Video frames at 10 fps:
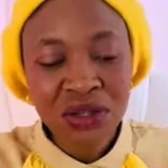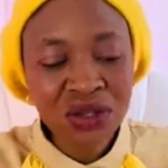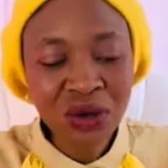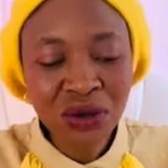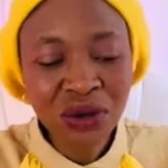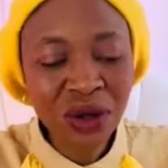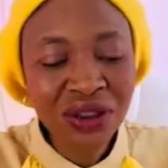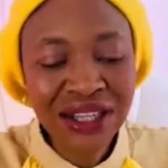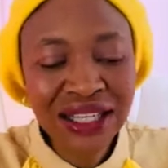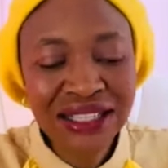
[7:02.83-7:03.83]
So
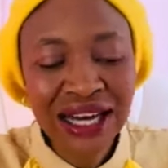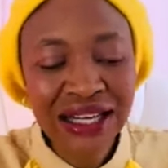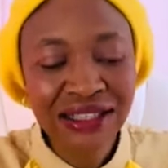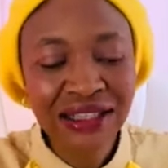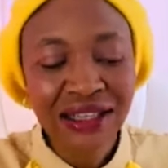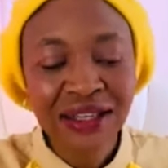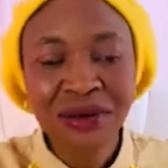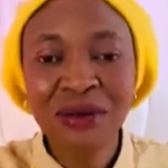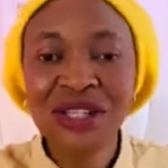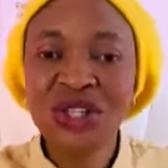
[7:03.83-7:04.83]
don't think that
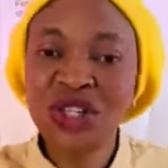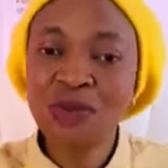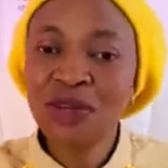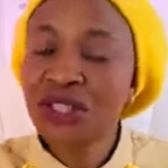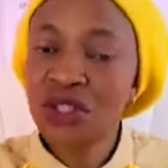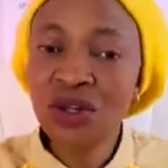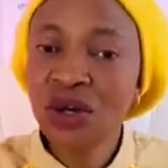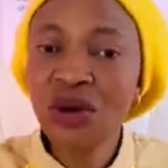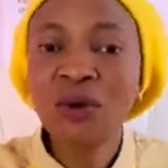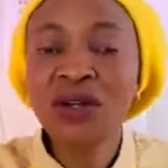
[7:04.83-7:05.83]
when she speaks, she
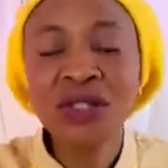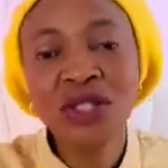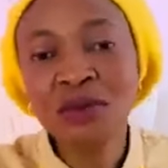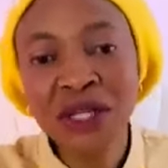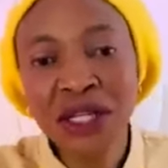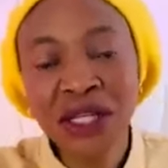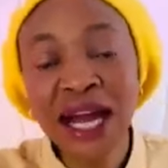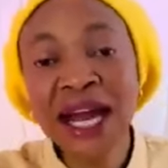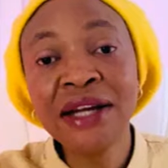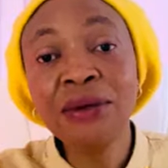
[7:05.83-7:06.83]
don't know what she's speaking.
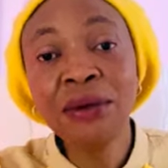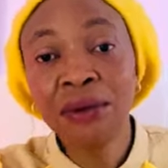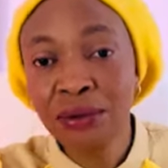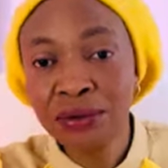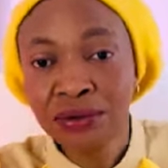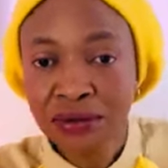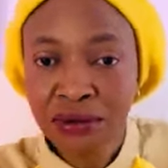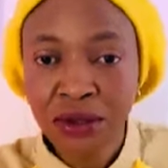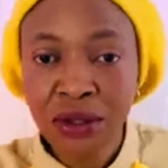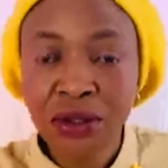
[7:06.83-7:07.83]
I know.
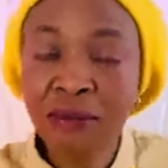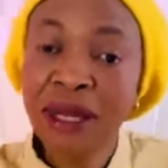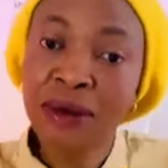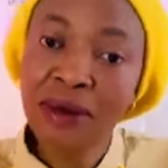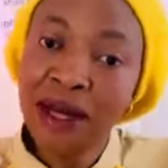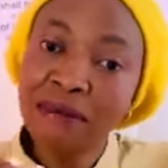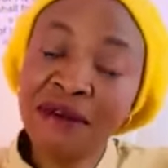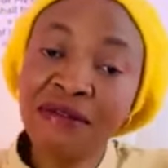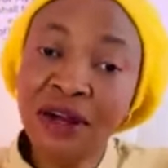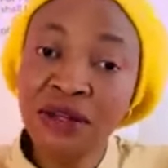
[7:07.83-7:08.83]
You might look at
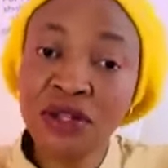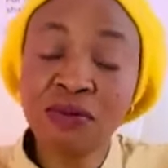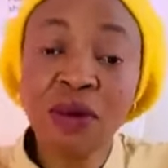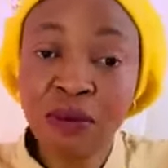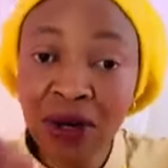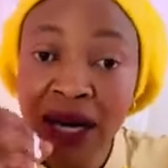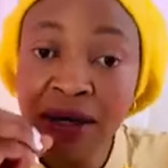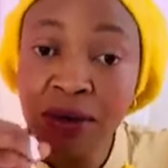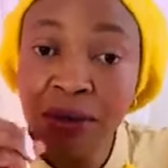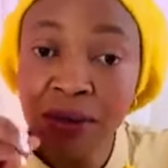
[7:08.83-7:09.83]
me very small, but I
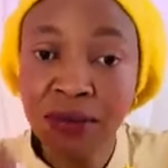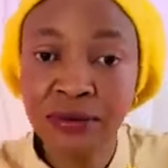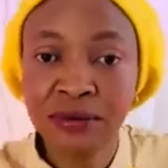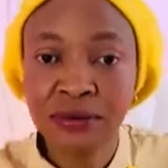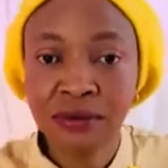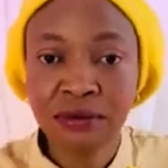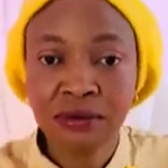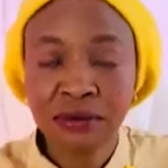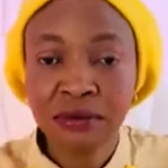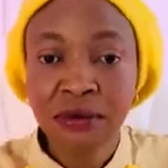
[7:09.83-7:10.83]
know.
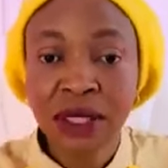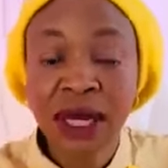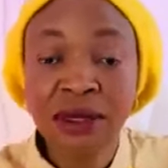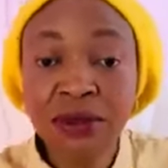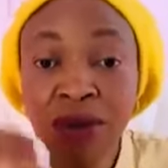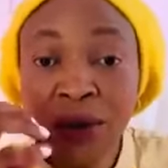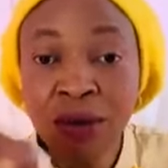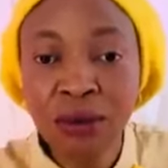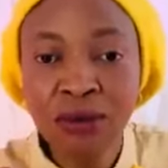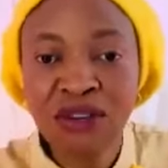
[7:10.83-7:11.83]
I
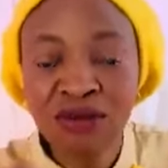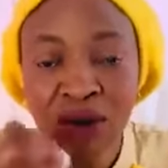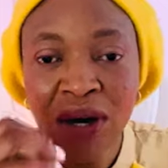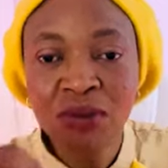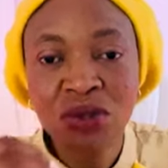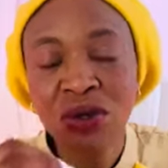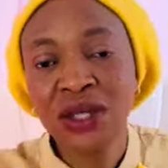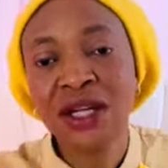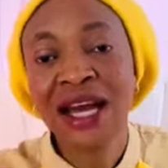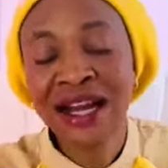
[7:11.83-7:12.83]
know of what I'm
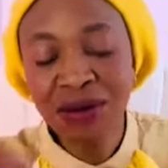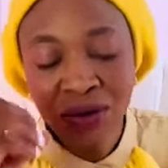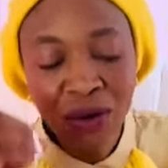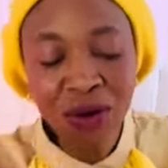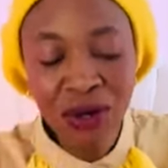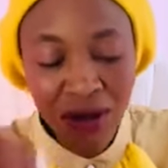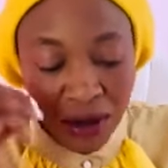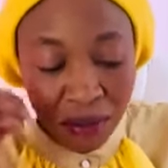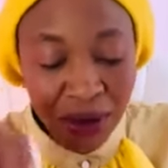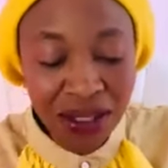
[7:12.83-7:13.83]
talking. I know
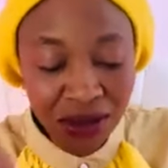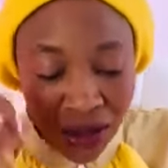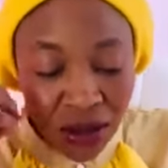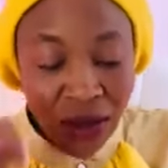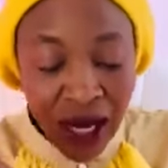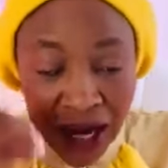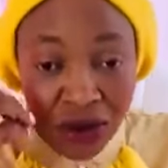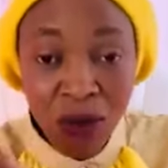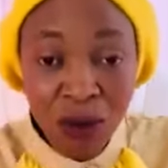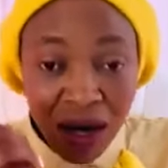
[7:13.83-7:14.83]

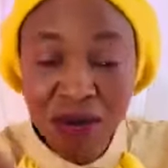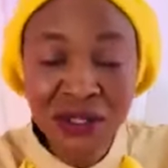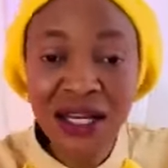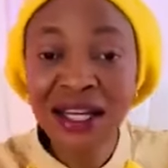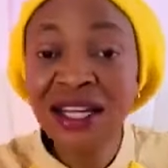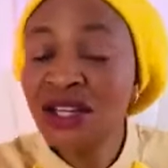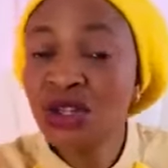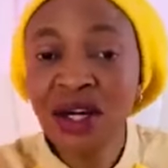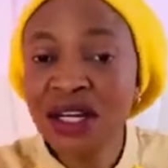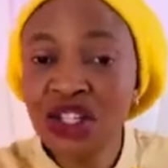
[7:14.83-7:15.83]
what I'm saying. It's
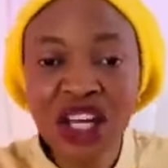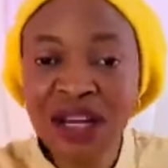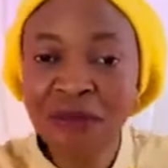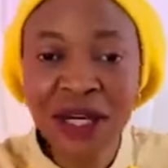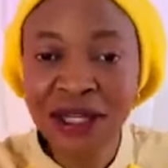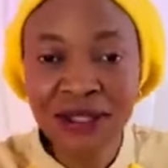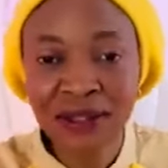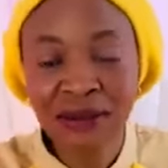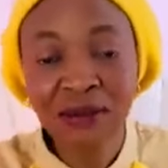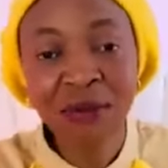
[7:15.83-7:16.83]
not a child
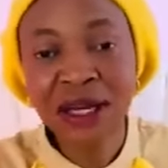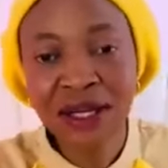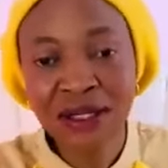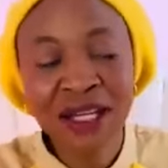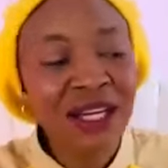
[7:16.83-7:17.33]
play.